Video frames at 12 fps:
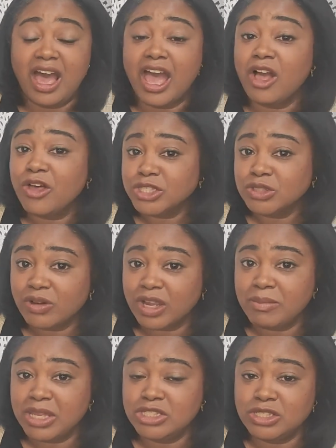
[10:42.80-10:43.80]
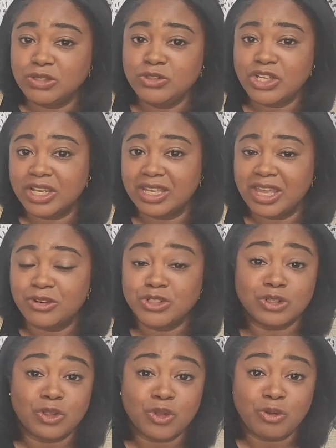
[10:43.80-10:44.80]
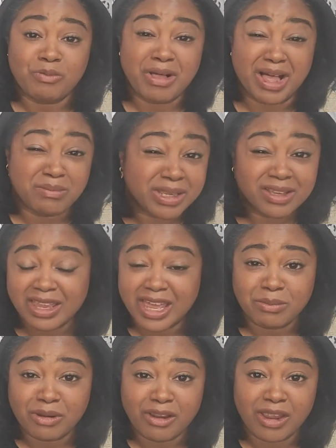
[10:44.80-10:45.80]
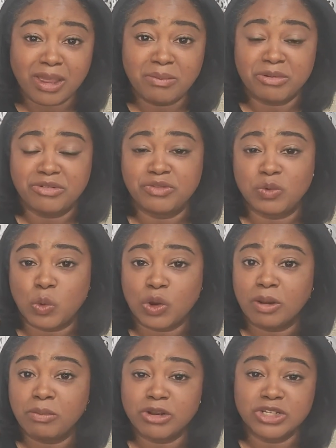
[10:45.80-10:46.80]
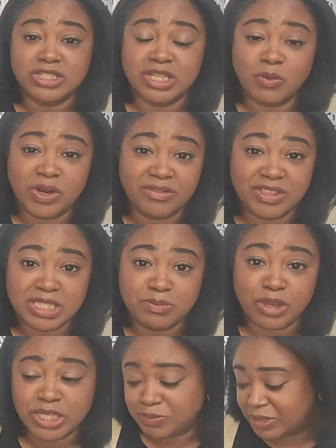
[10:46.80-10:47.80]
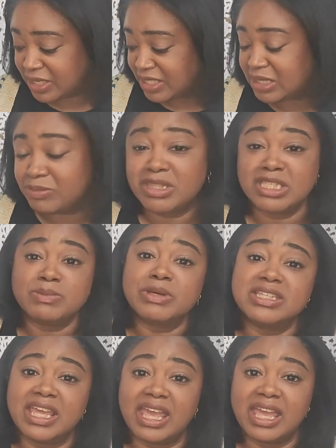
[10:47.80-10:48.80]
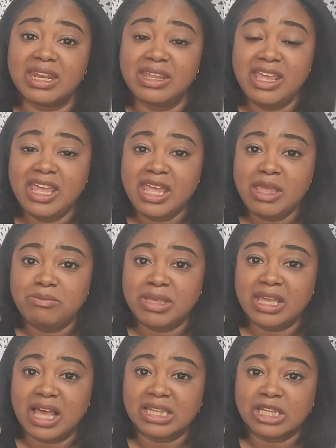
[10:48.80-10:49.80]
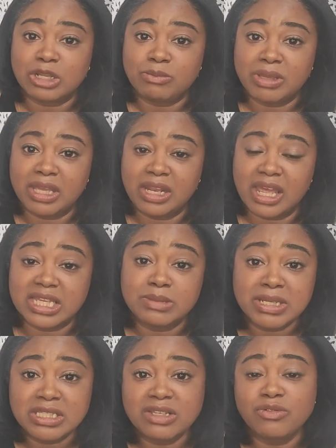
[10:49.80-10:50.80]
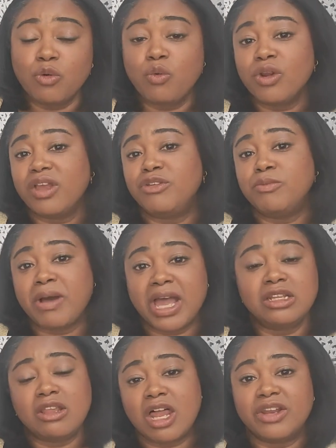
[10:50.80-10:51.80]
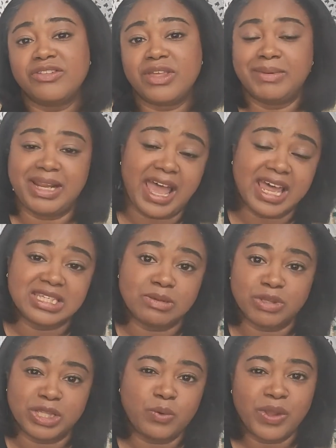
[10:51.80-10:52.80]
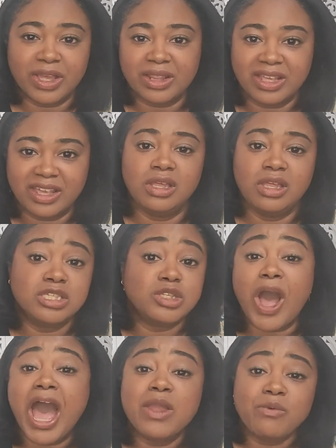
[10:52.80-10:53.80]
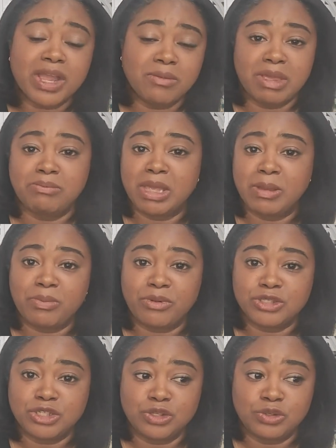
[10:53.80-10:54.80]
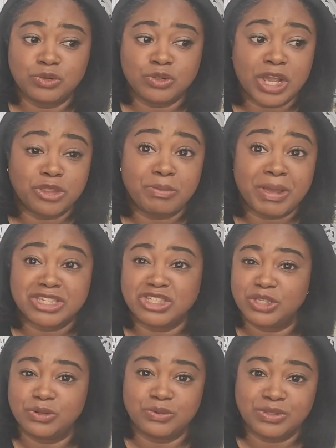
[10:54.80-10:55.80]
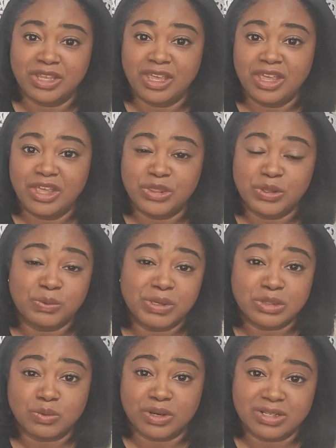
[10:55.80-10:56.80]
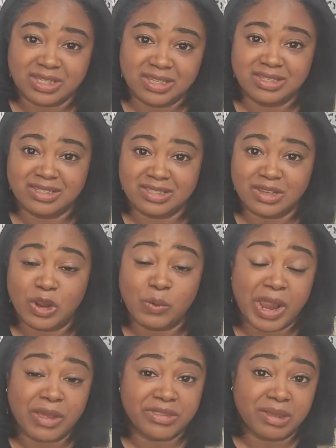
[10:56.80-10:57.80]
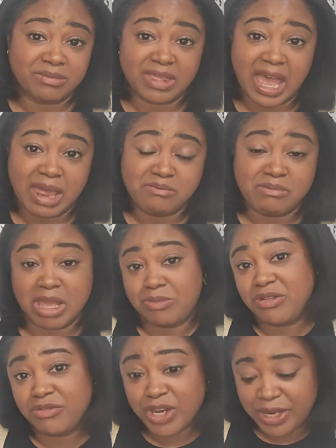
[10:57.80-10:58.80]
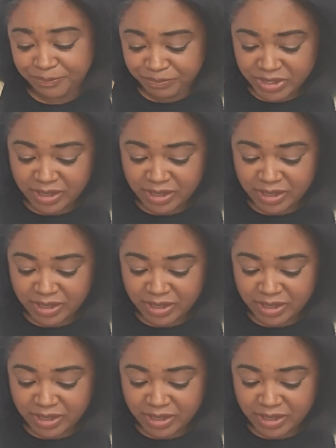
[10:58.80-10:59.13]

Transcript: I also recommend too checking out your local public library before purchasing one of these books, because some of these books can be a little bit expensive, or if you buy a lot of them, it adds up really quickly. So I recommend people to try their best to use the resources around them that might be free.